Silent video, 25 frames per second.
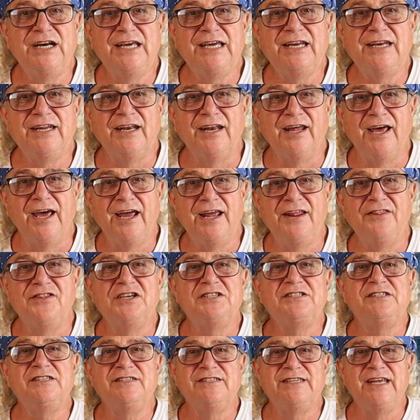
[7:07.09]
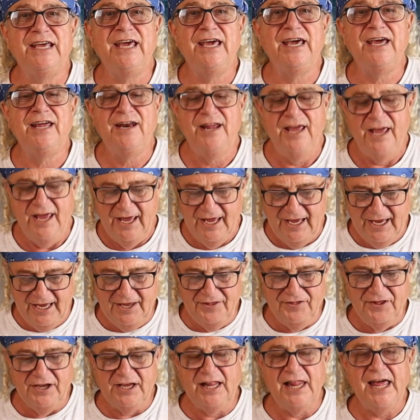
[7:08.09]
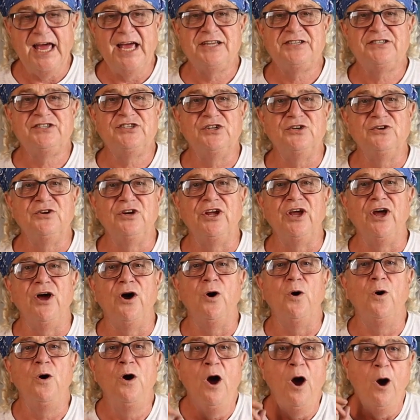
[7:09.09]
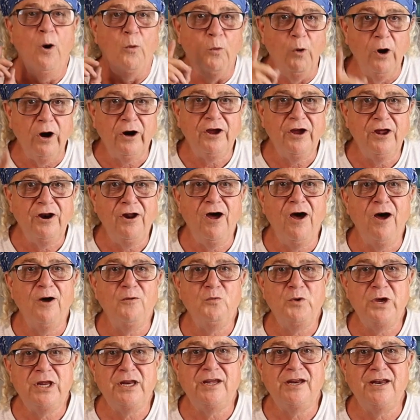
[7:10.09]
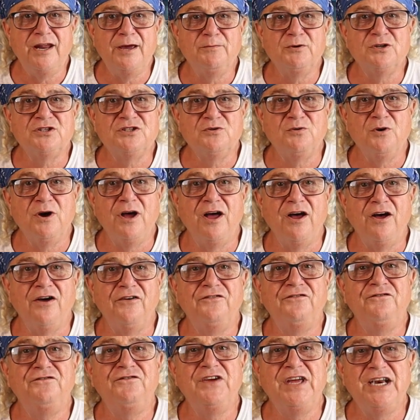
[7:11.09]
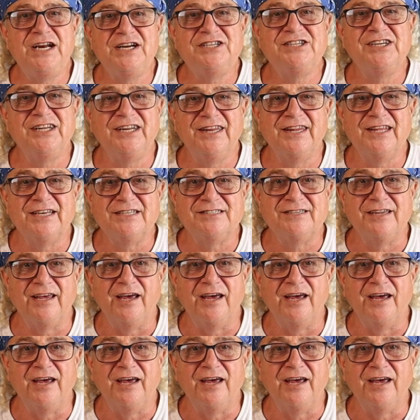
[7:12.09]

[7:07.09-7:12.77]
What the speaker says: in tonight. This is Ed in the Glass Studio, working on window number 12, finishing this